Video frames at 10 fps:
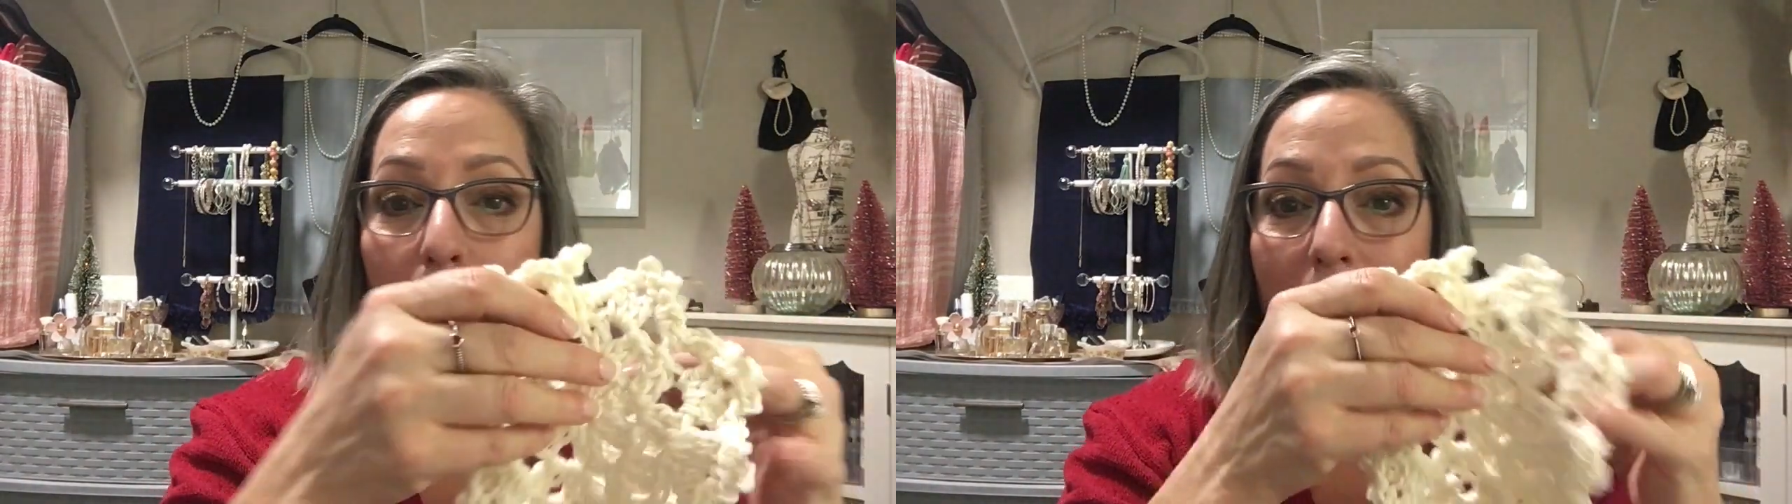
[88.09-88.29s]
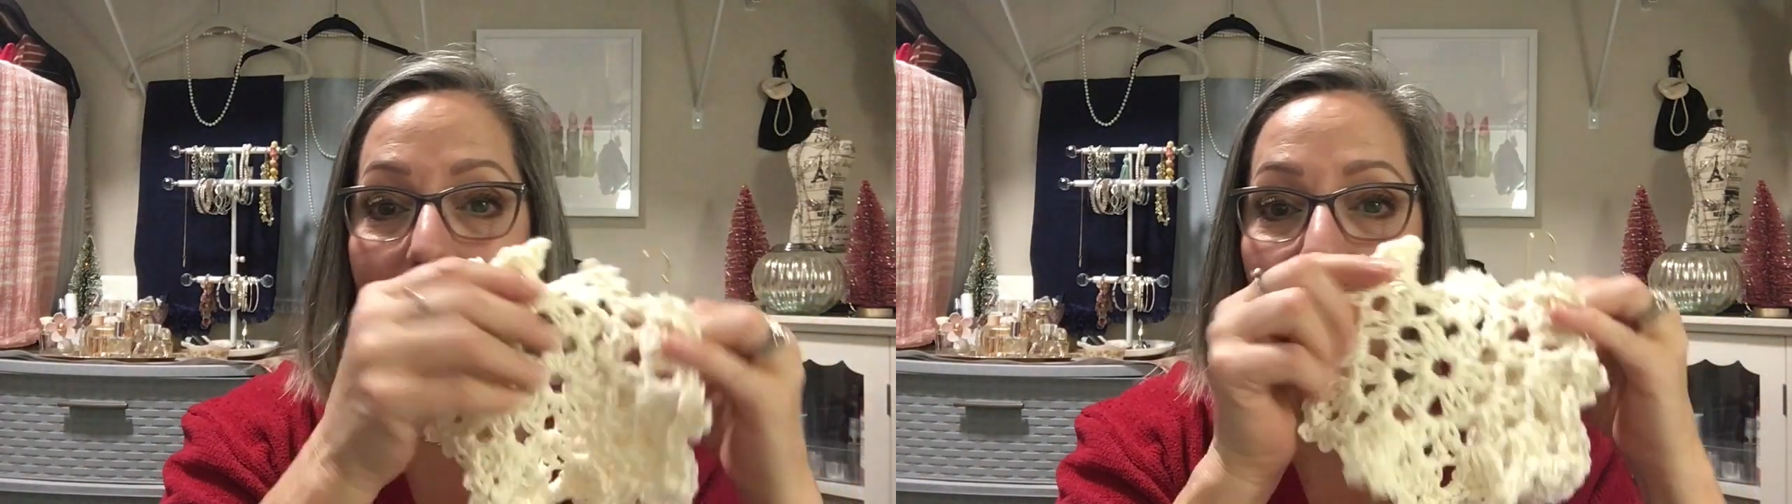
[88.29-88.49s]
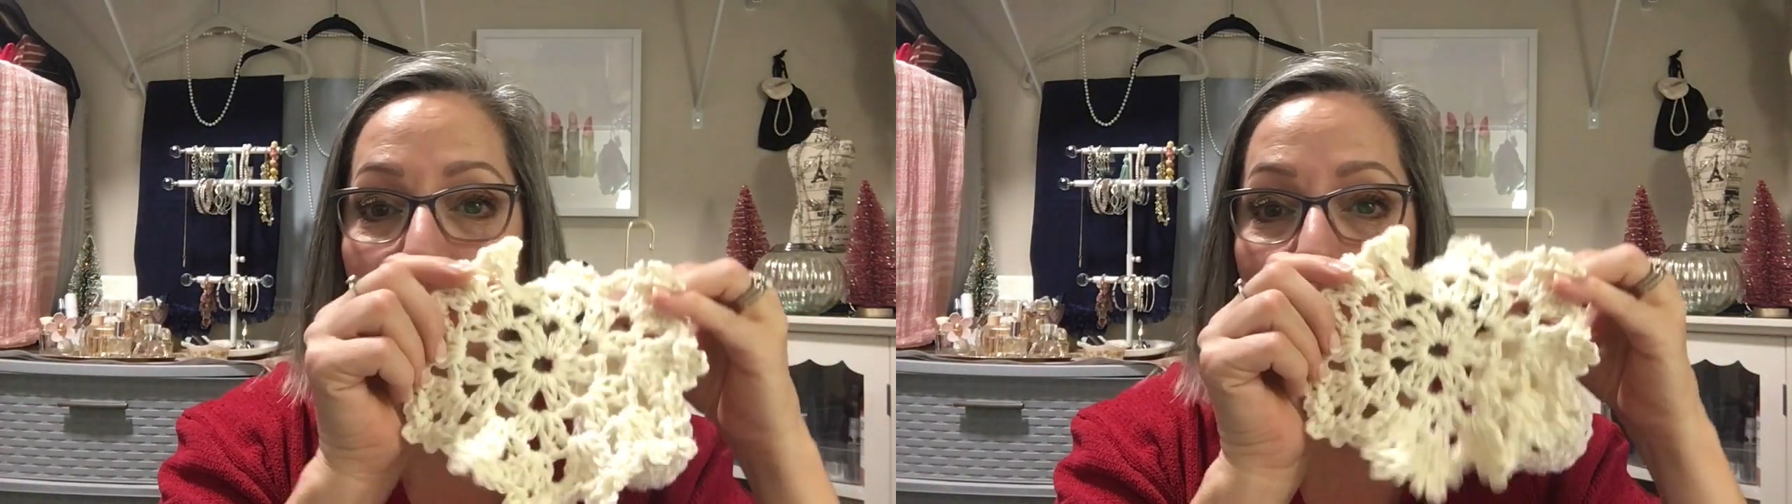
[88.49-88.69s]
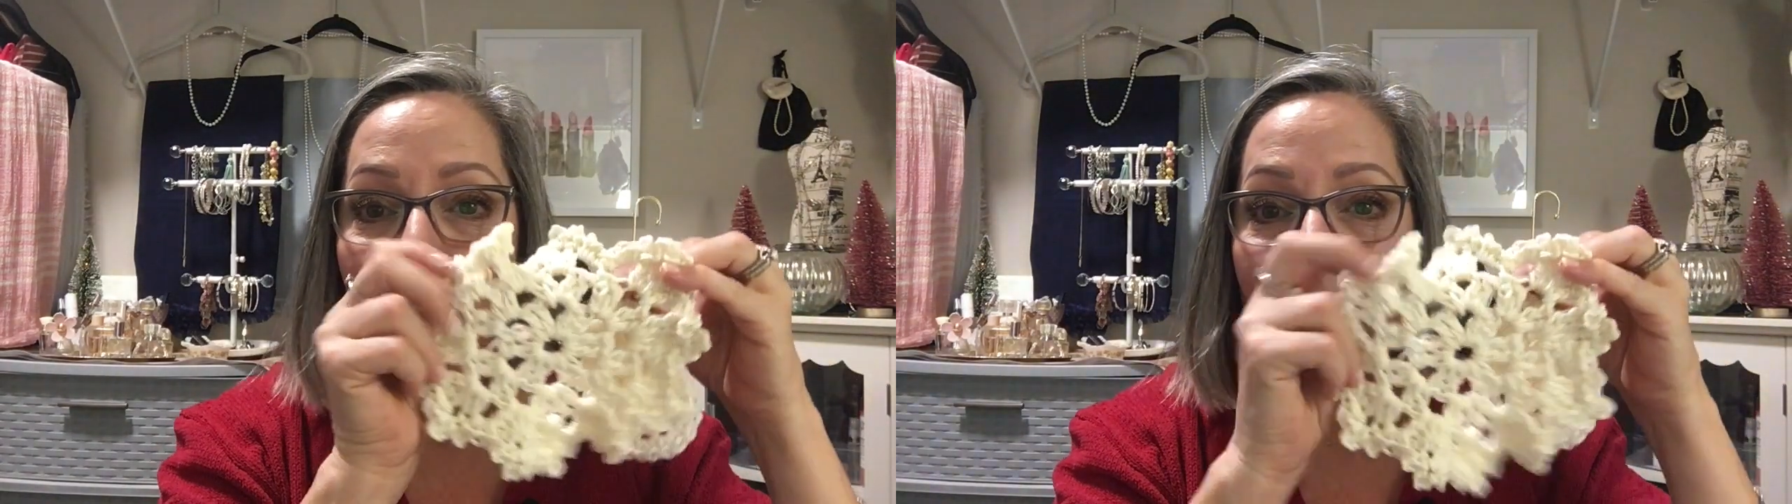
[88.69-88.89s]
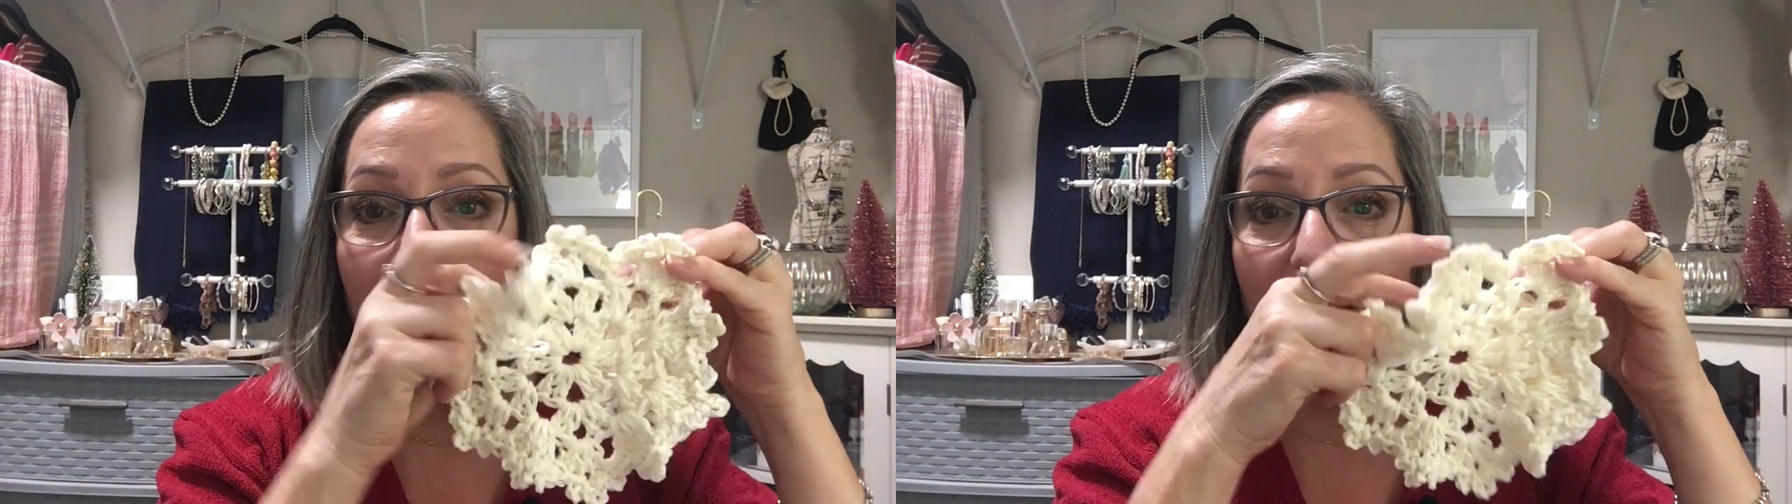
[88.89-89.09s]
pattern
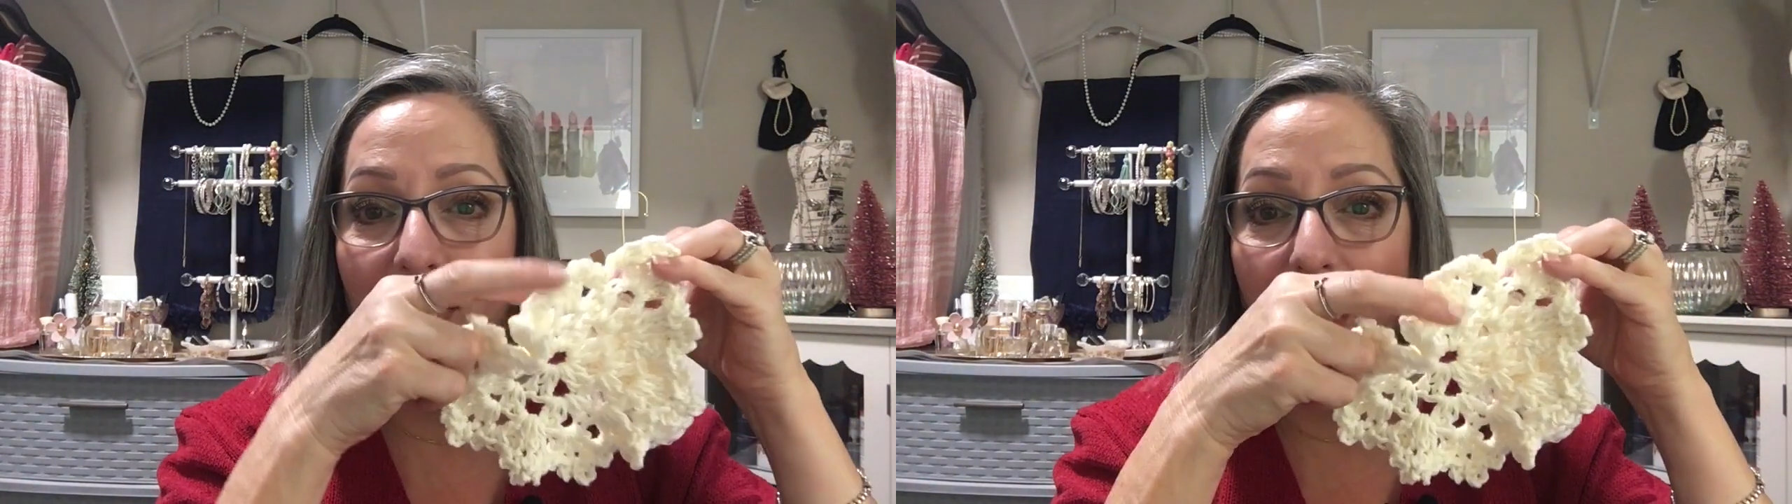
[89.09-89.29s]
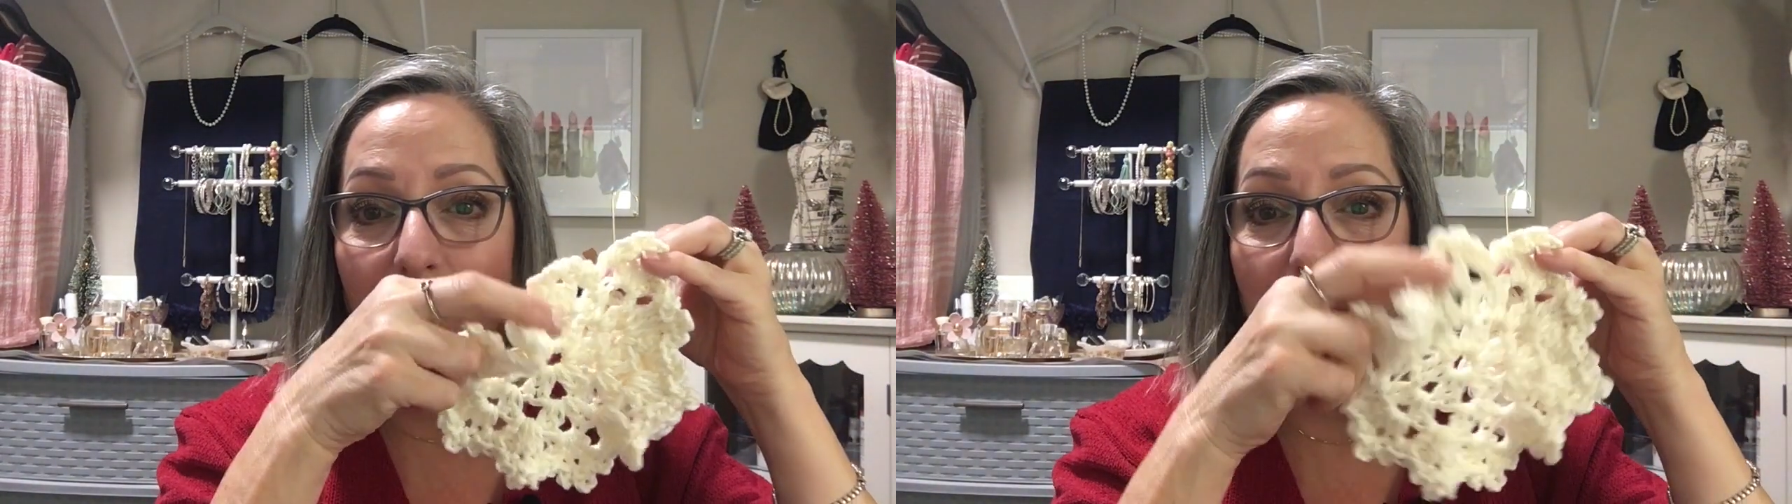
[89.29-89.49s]
that I thought